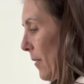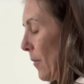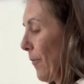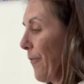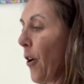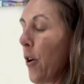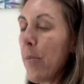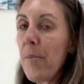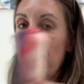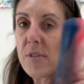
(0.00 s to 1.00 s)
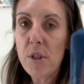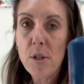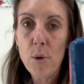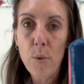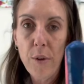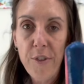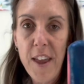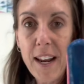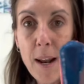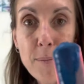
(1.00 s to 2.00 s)
foam tool
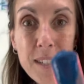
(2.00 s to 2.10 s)
thing, and I'm